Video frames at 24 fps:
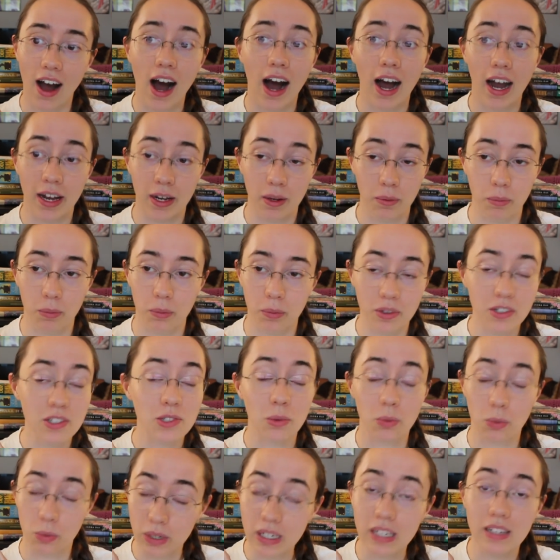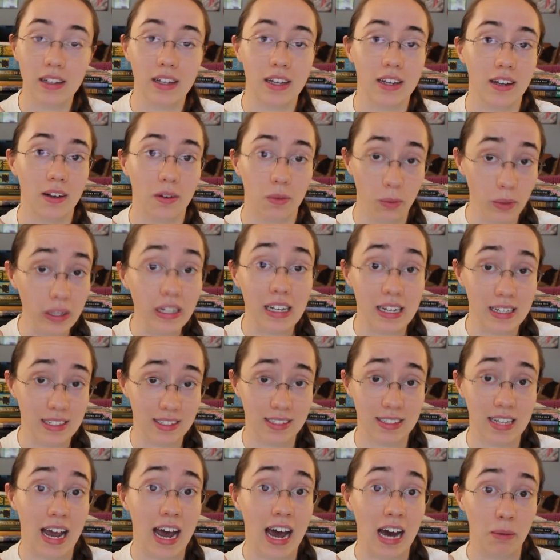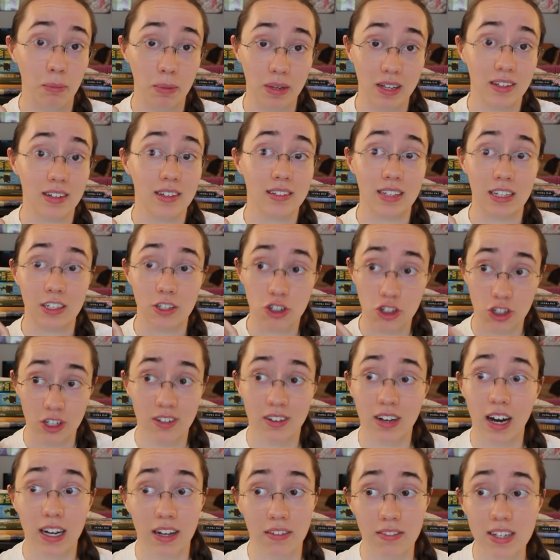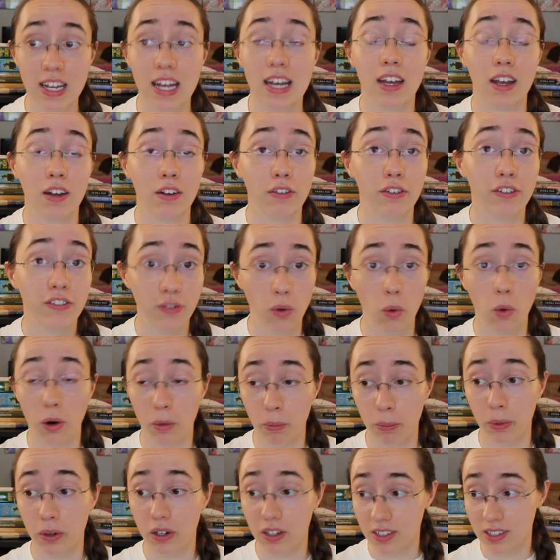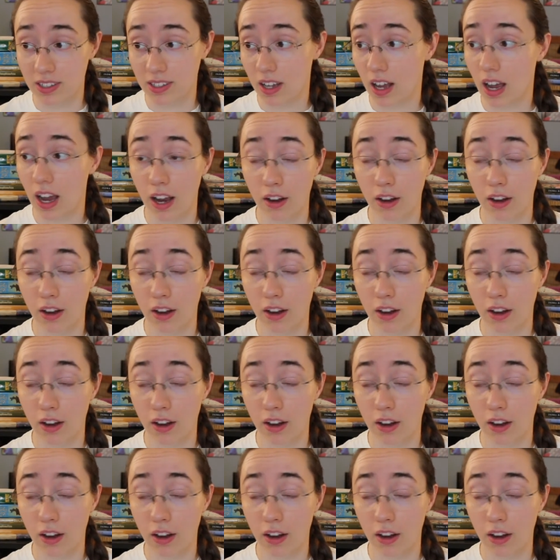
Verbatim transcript: I was really, really sad because it should not have taken four books